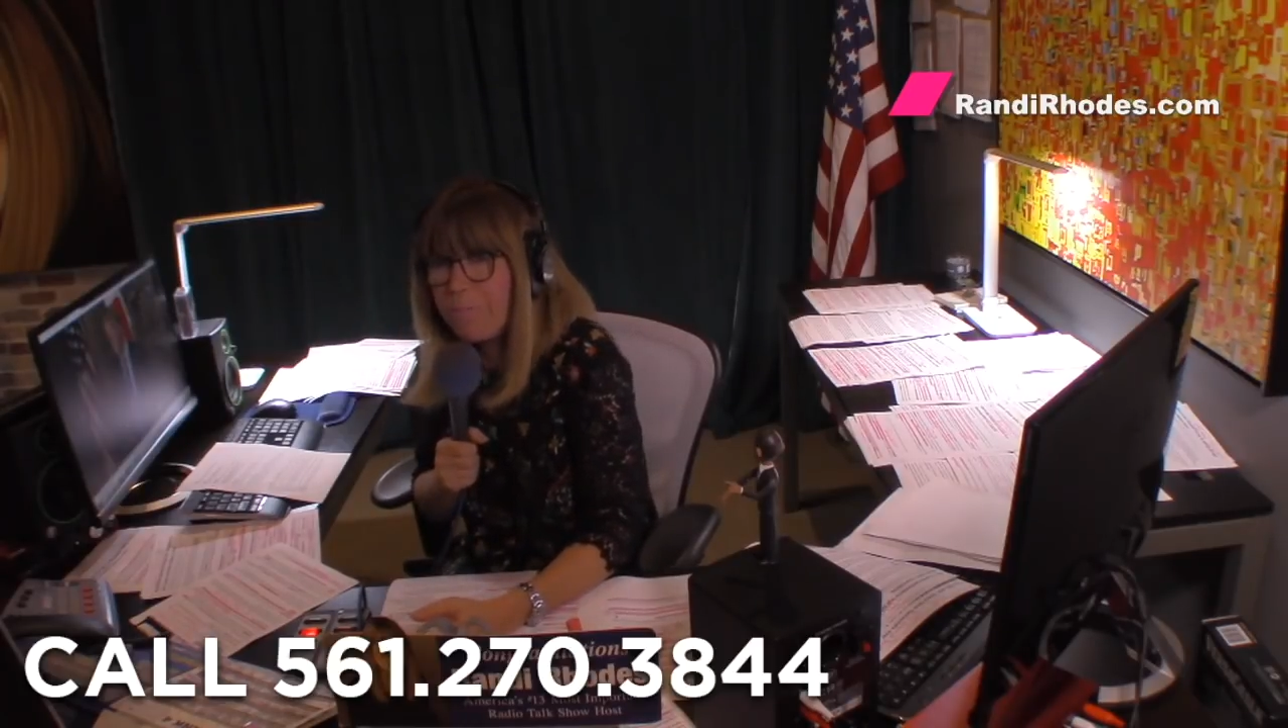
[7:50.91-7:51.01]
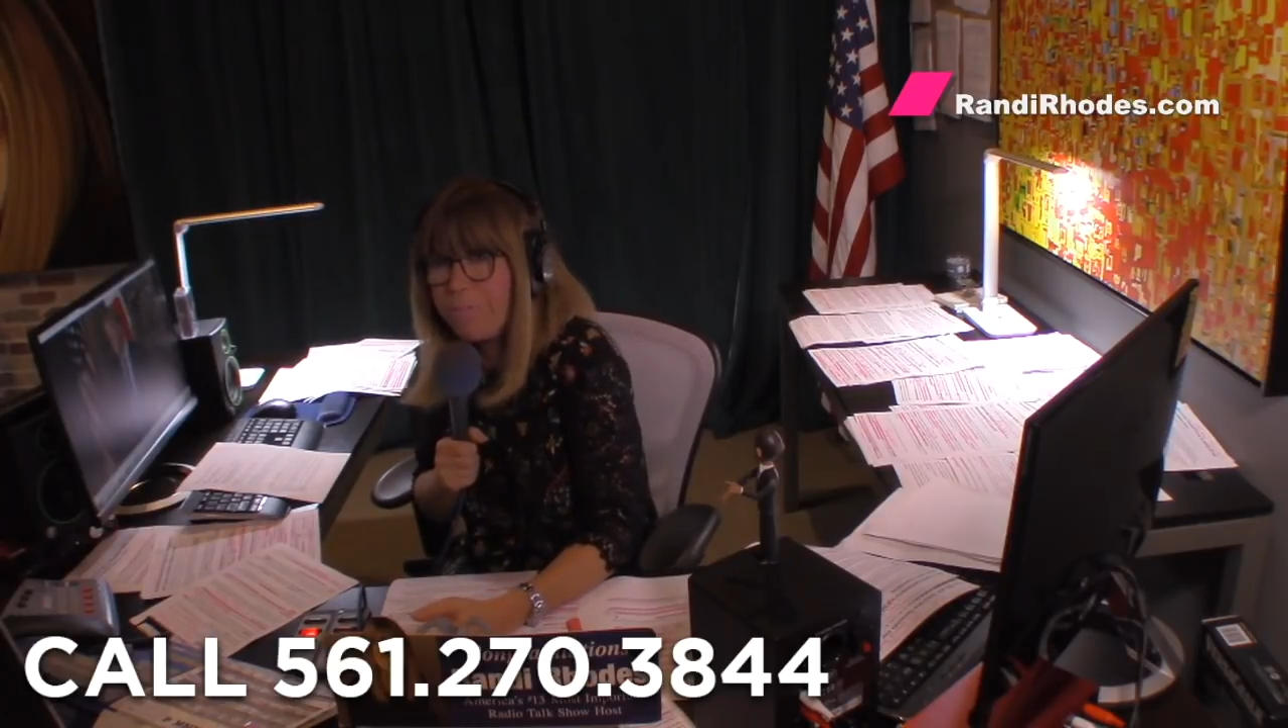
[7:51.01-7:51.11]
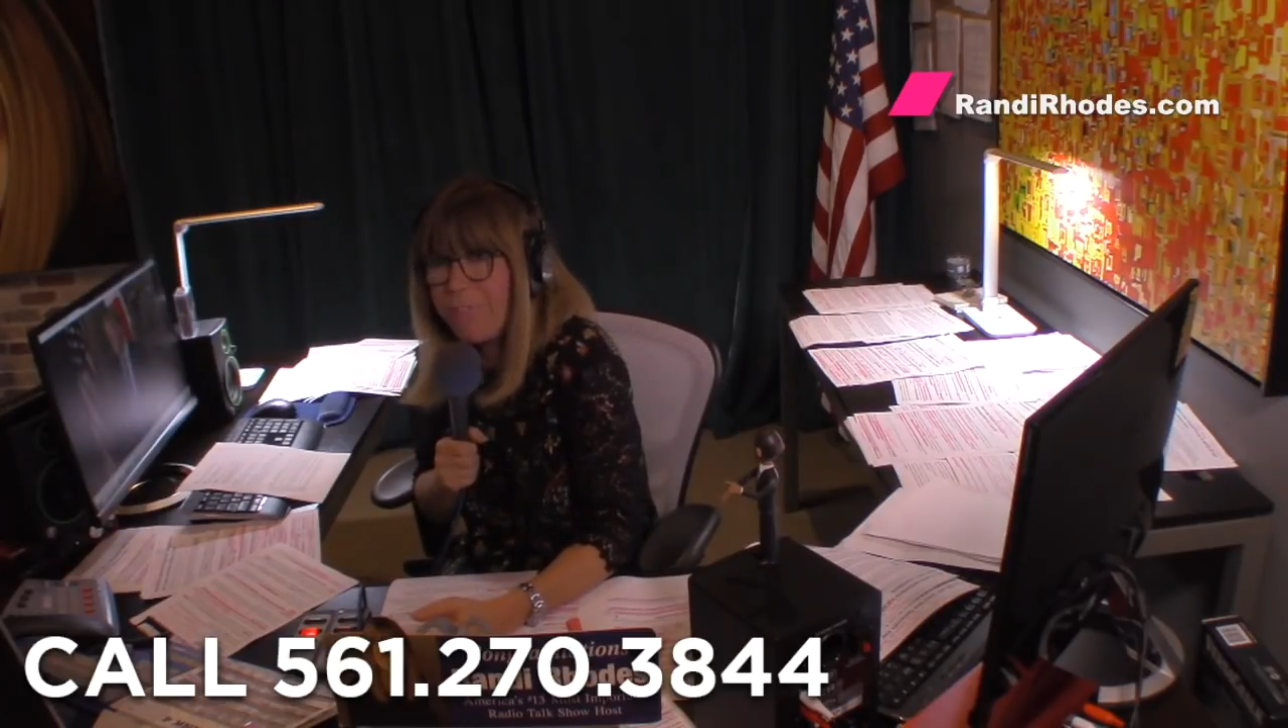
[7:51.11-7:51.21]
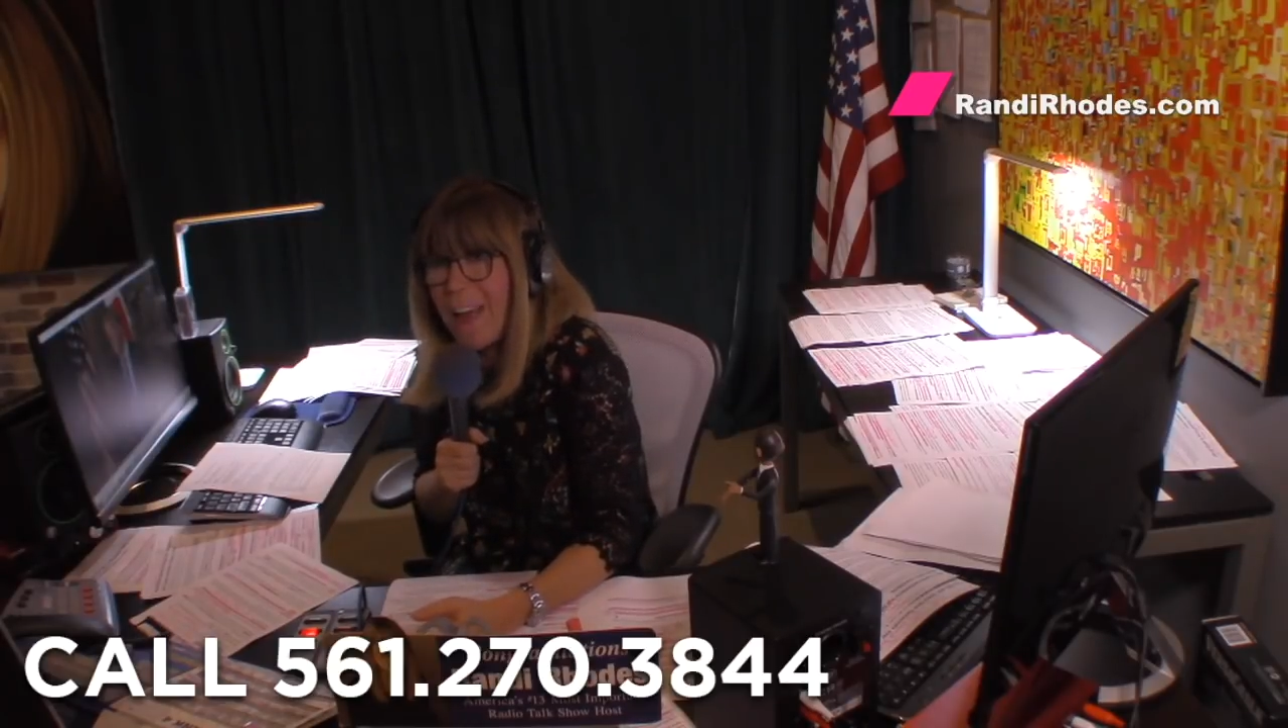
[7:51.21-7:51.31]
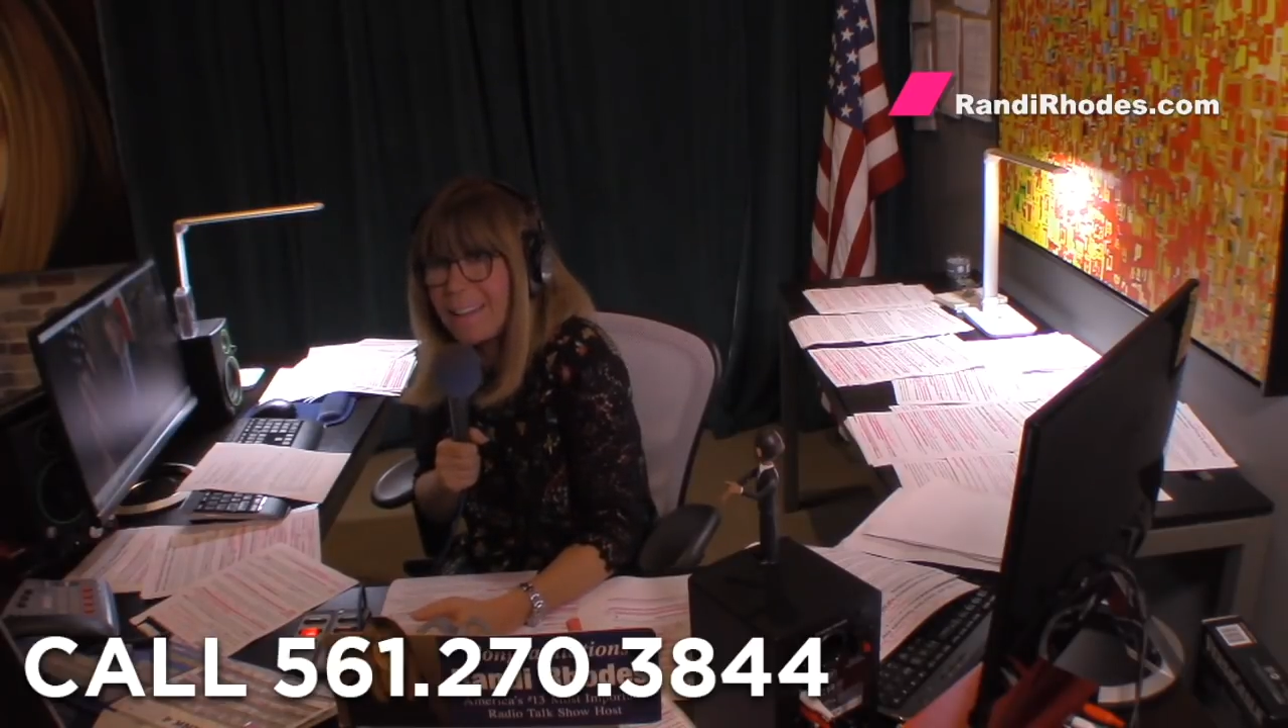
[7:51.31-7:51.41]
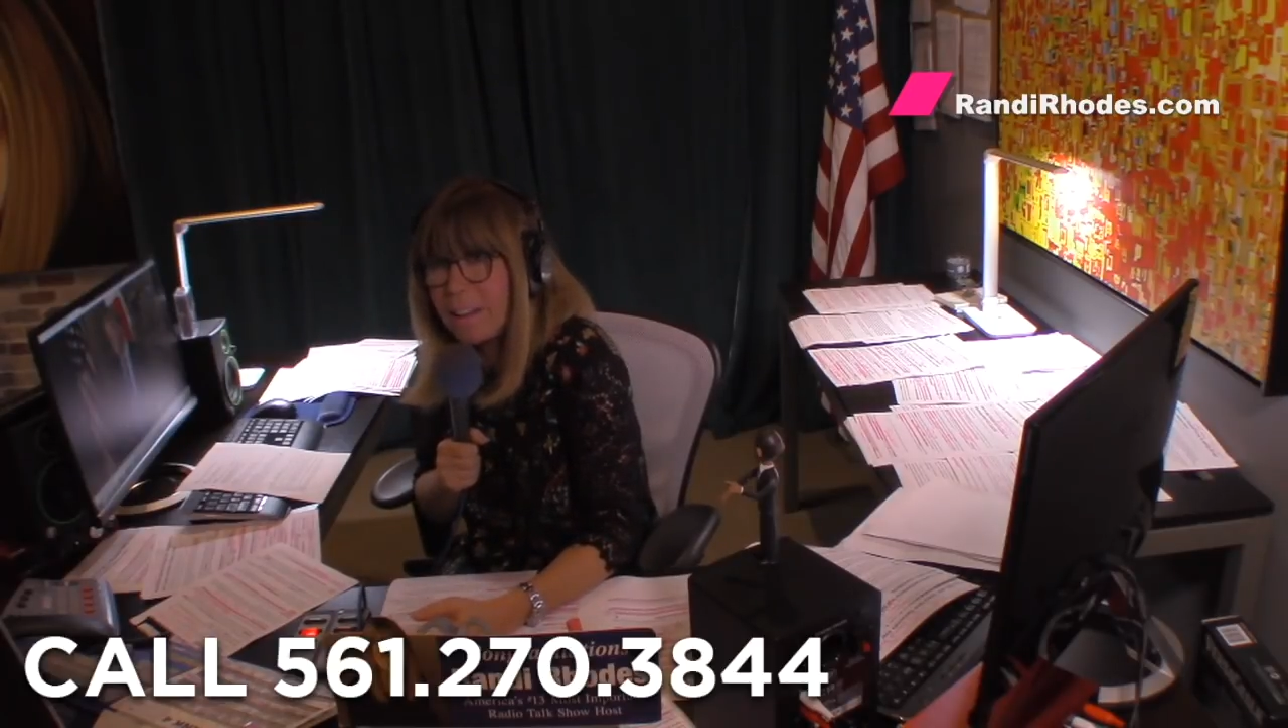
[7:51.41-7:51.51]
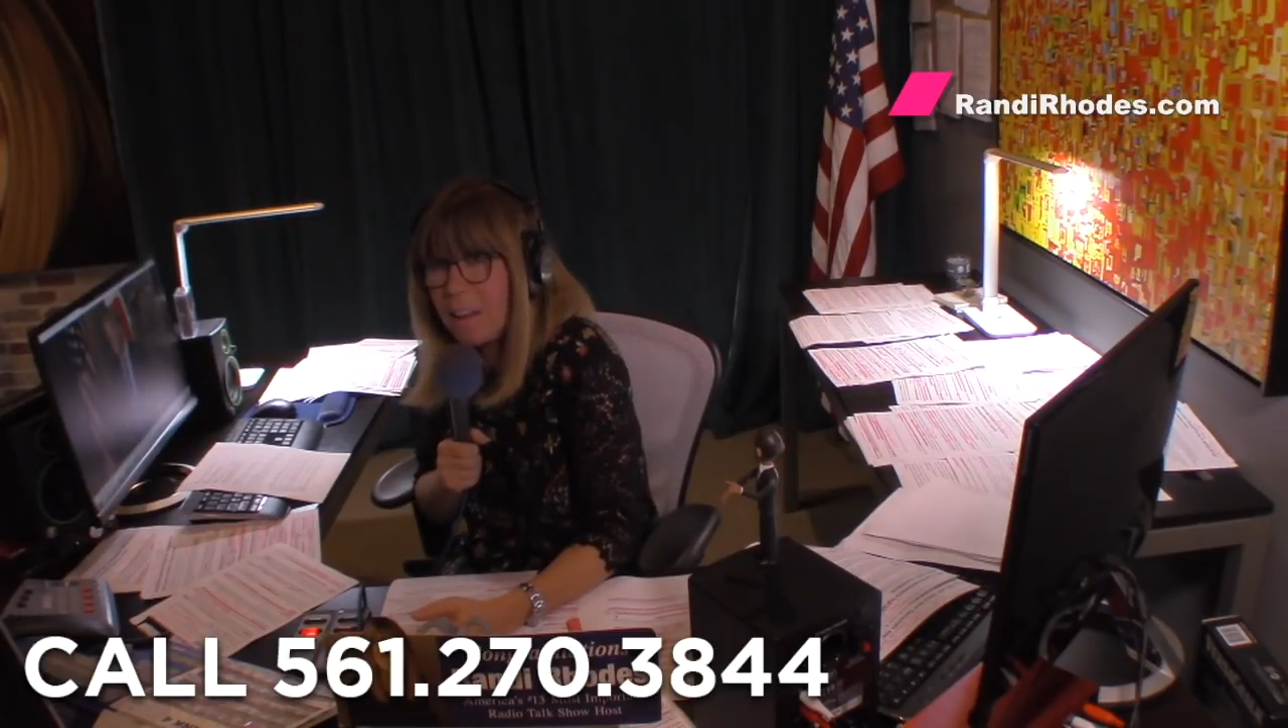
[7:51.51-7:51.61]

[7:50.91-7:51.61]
with Fat